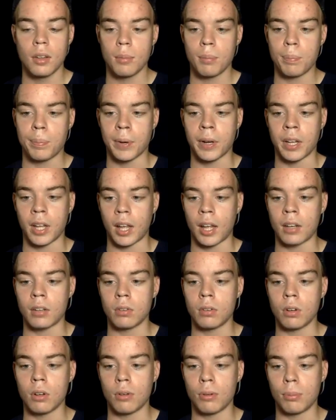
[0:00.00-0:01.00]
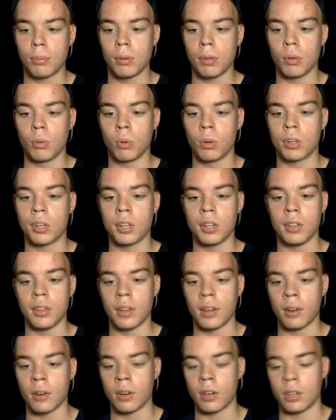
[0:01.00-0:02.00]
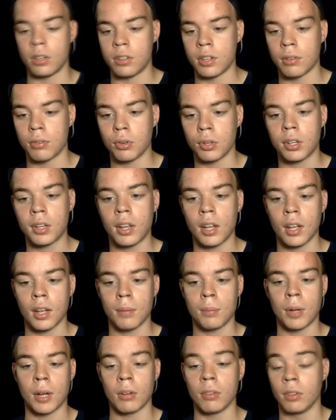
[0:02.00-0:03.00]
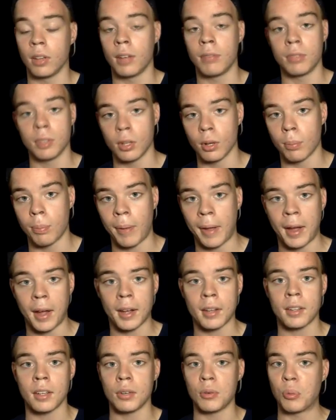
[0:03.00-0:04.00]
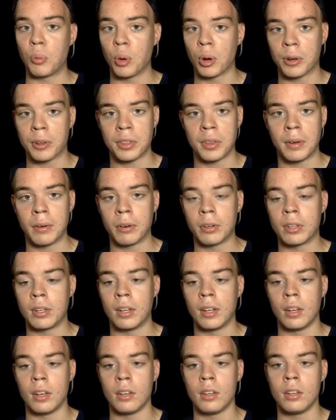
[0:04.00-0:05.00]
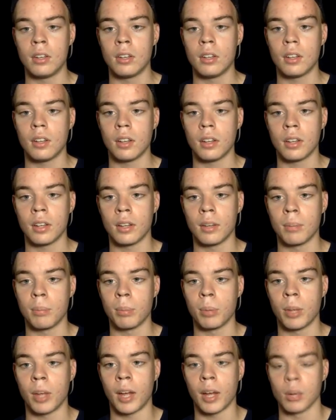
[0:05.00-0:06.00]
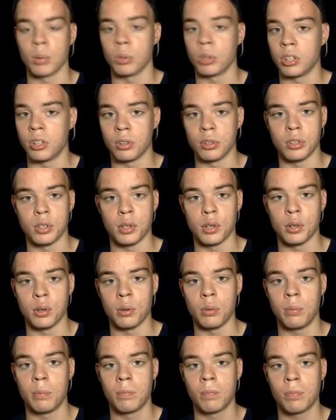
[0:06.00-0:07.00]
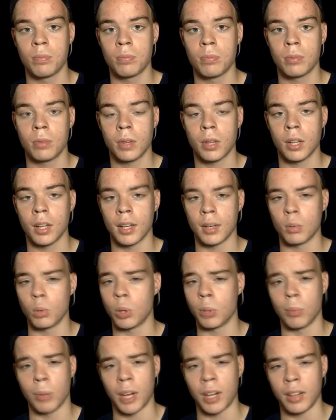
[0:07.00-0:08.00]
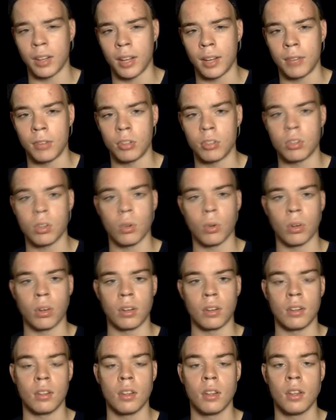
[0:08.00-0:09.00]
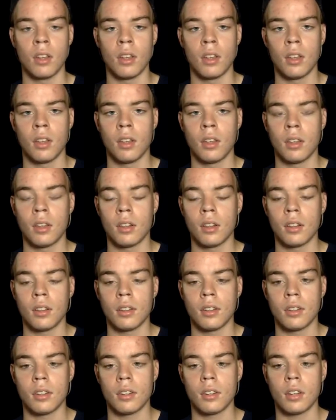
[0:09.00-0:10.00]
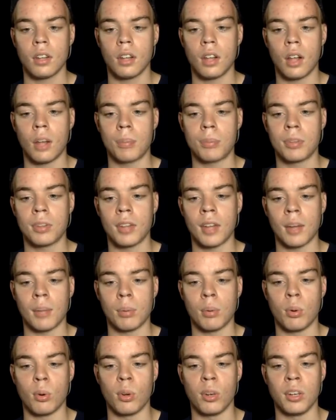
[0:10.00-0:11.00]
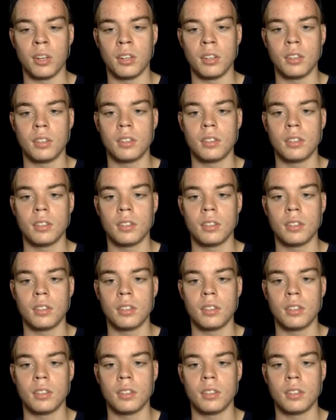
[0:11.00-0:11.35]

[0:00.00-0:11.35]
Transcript: But I don't know if I'm going to be working there at a different camp. I would love to go back and work there again. But I really don't know like where my life is going up to that point.